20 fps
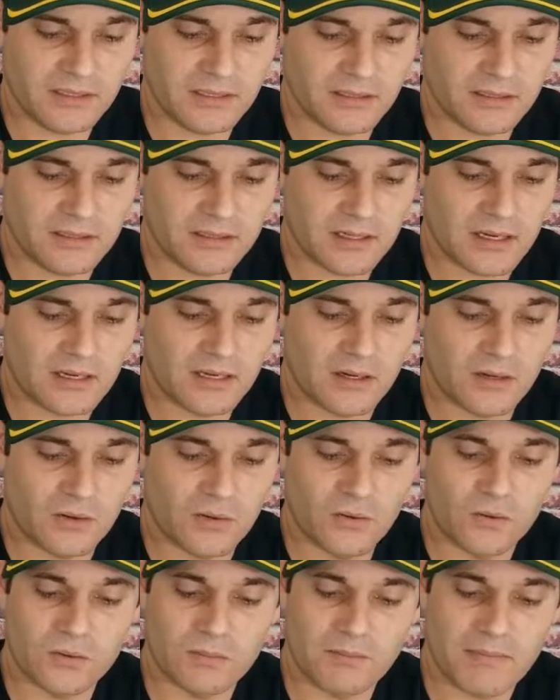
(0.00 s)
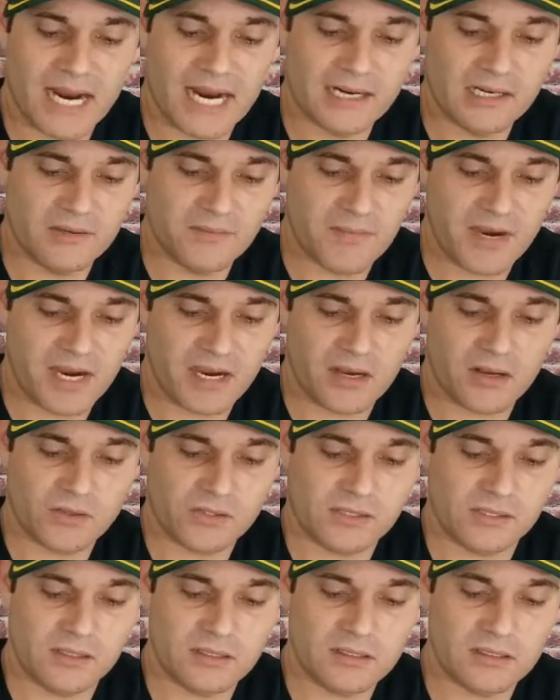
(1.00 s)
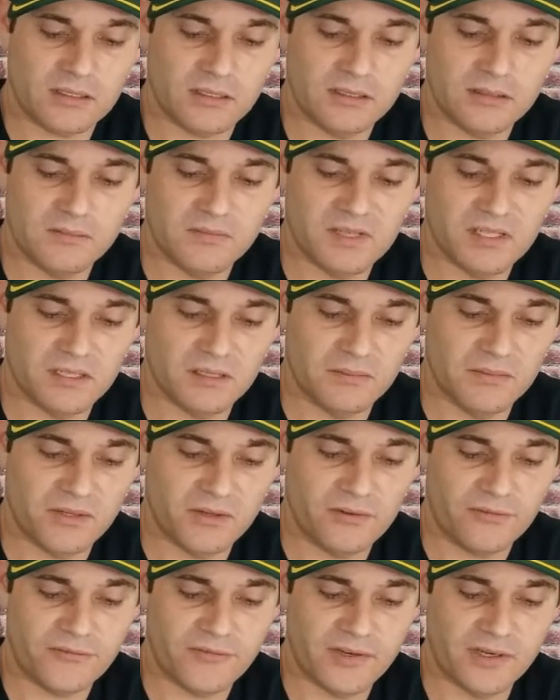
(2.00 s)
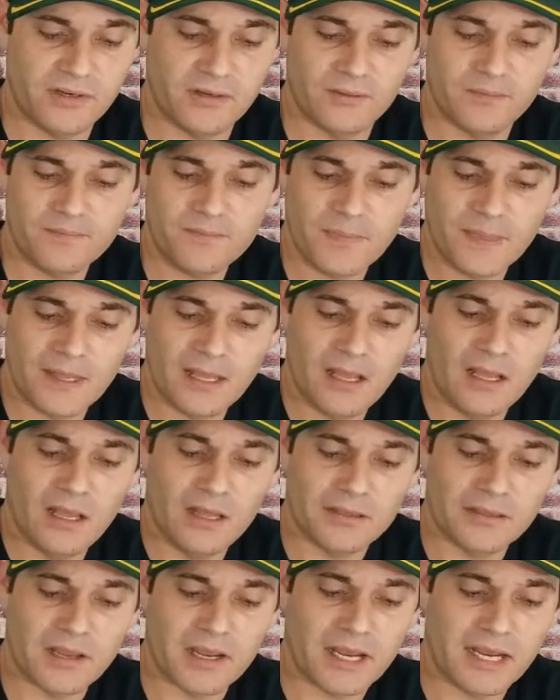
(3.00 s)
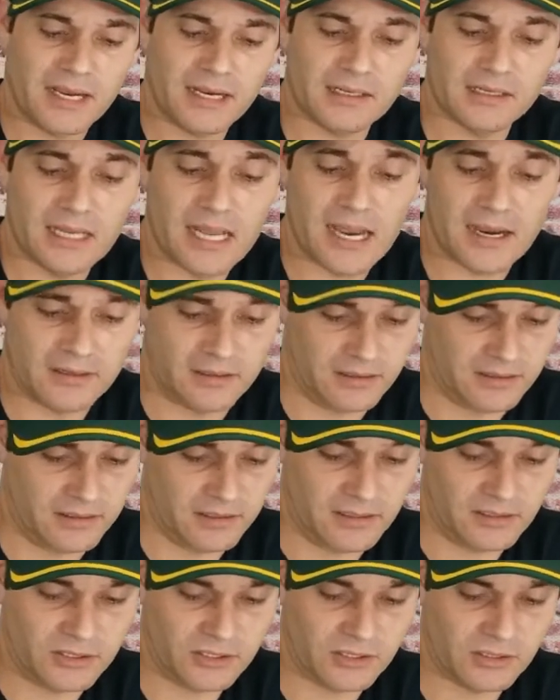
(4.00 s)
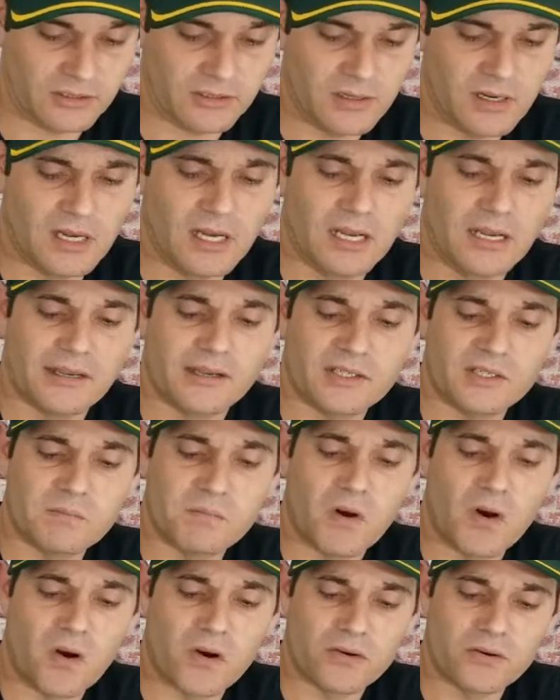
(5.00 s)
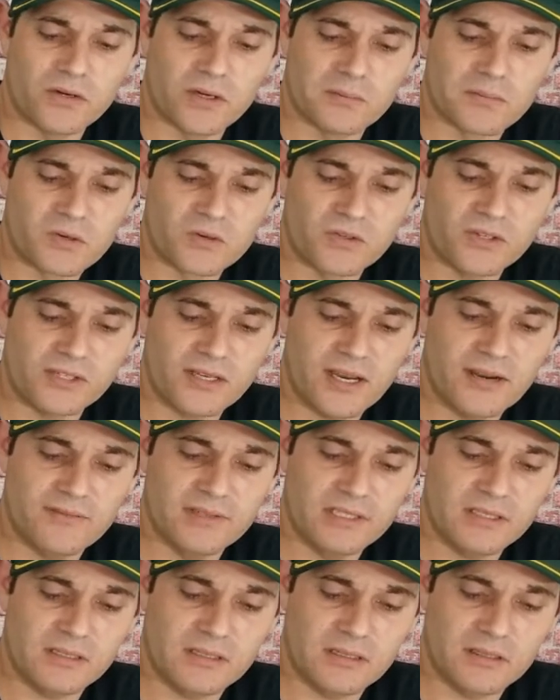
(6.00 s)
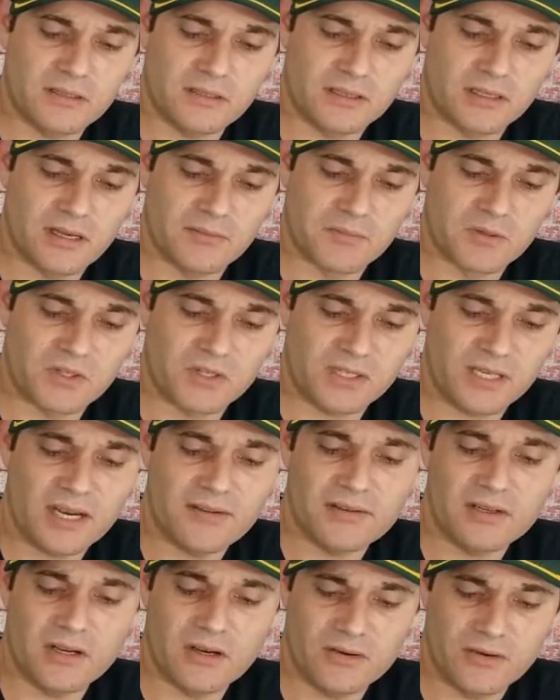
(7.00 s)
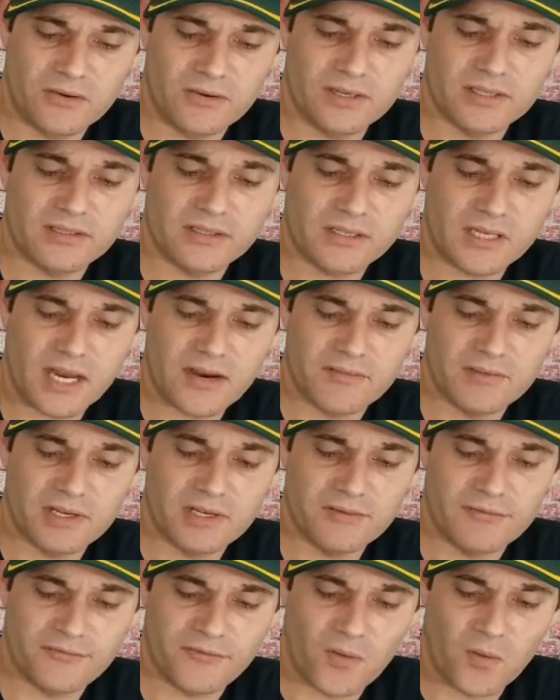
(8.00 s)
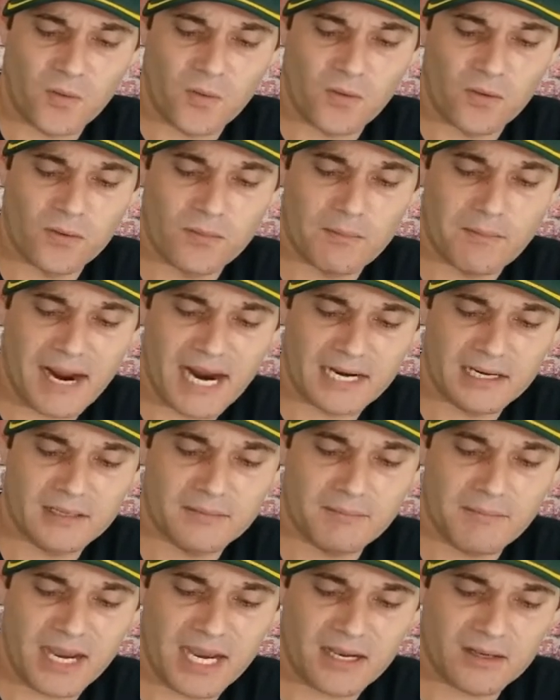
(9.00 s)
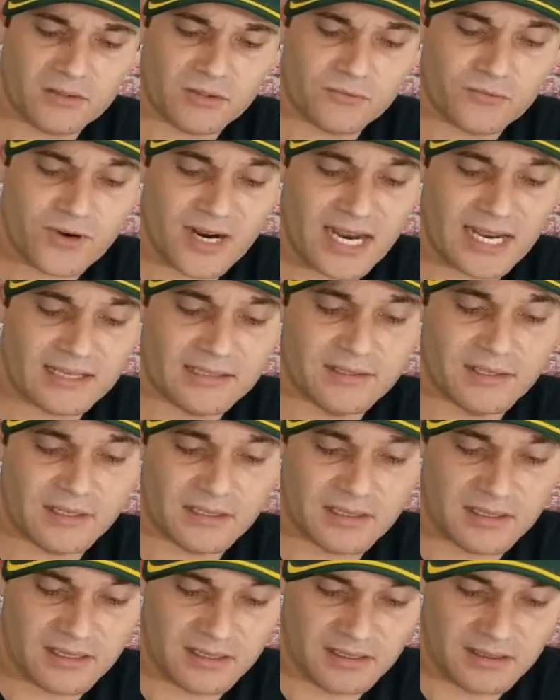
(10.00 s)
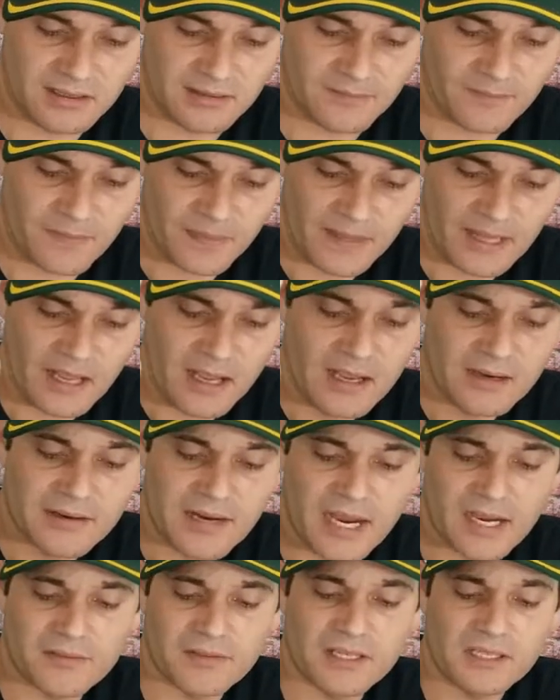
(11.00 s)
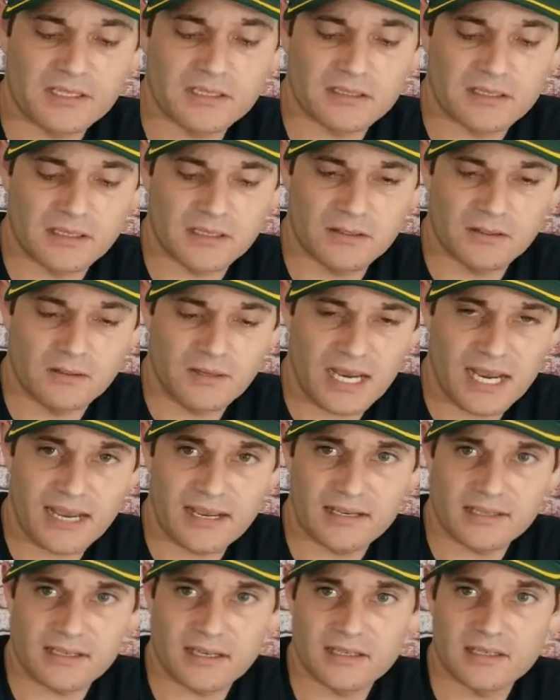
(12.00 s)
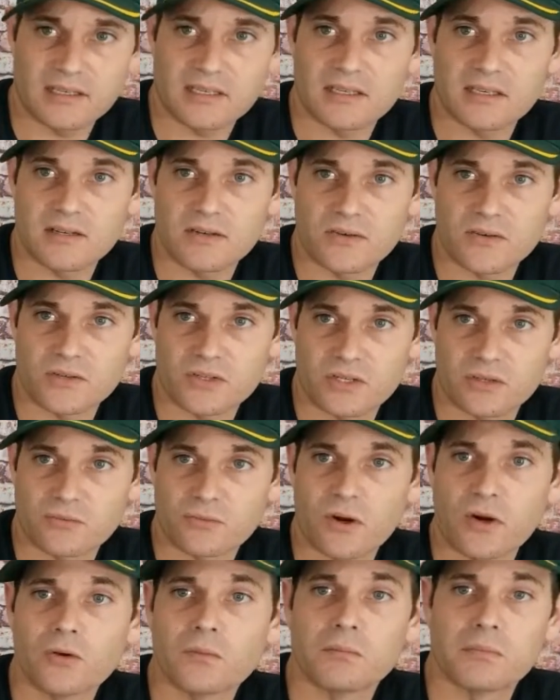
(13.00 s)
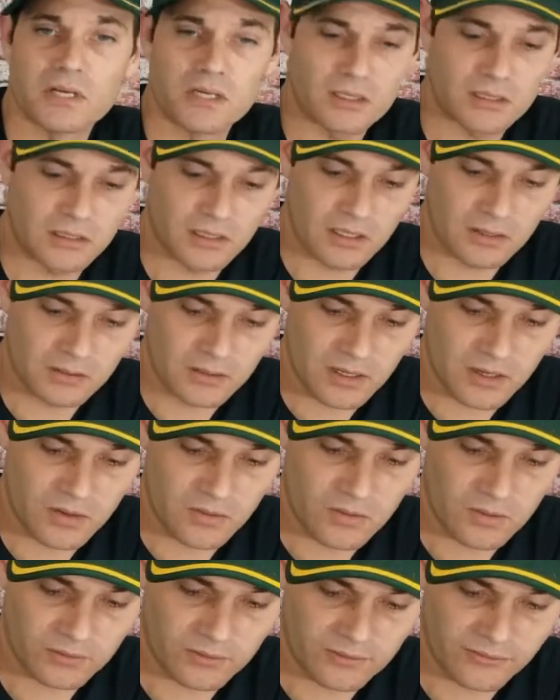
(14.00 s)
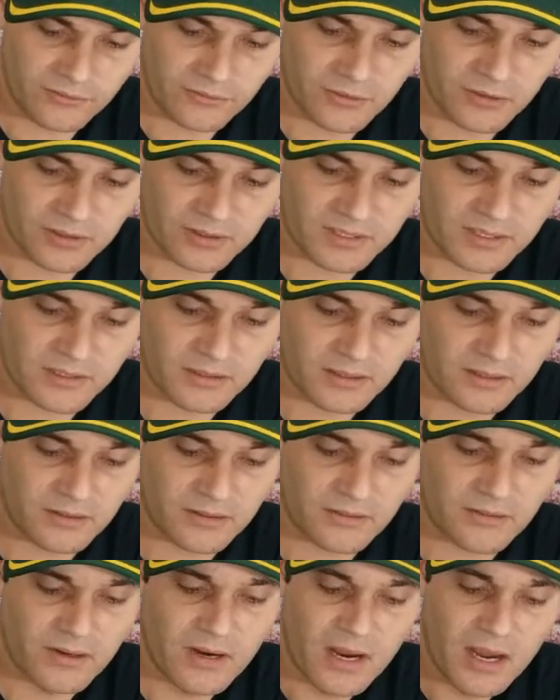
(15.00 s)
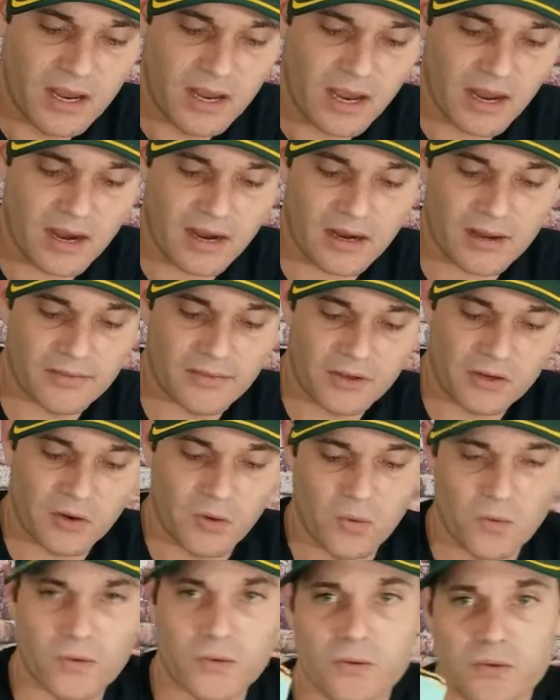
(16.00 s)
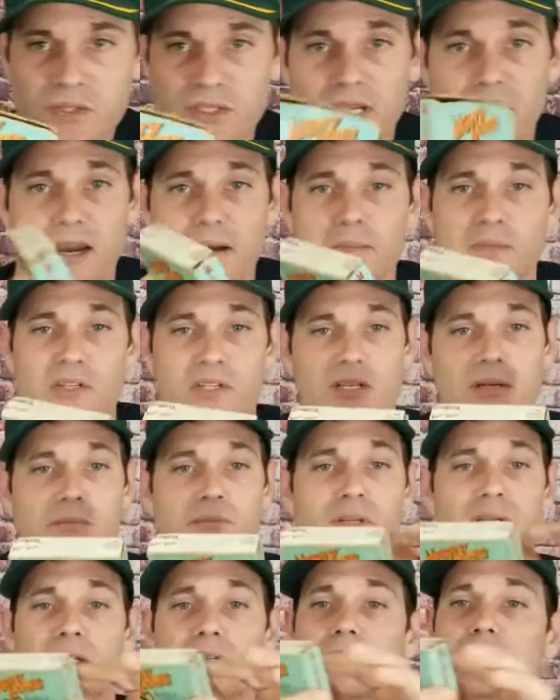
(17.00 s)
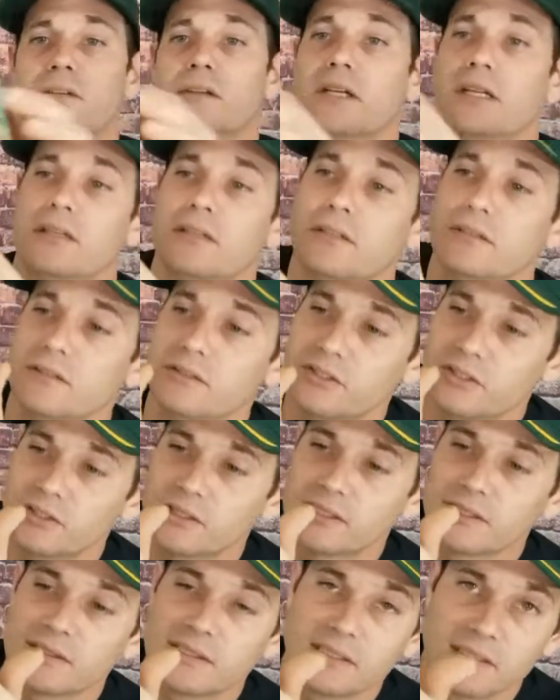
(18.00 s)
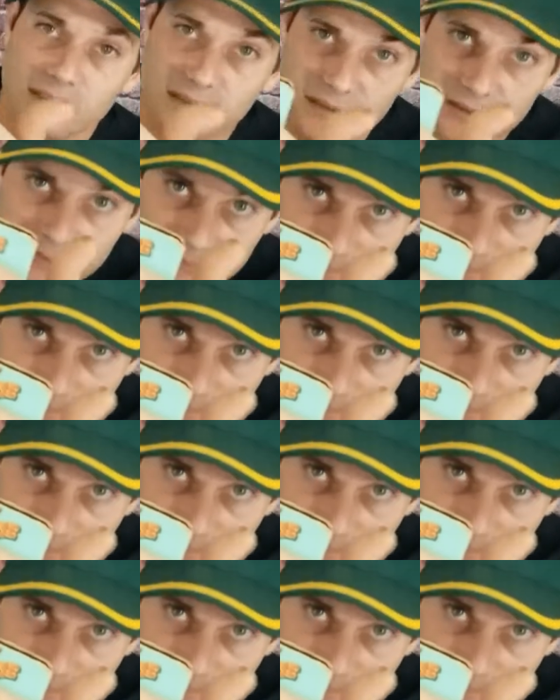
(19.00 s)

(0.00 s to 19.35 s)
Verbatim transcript: is a old Mighty Mouse 16 millimeter film, the headline edition. It's marked number seven, number 774. Mighty Mouse rides again. Now this still has a Sears and Roebuck logo on the front sticker, and the corner is damaged a bit right here, as you can see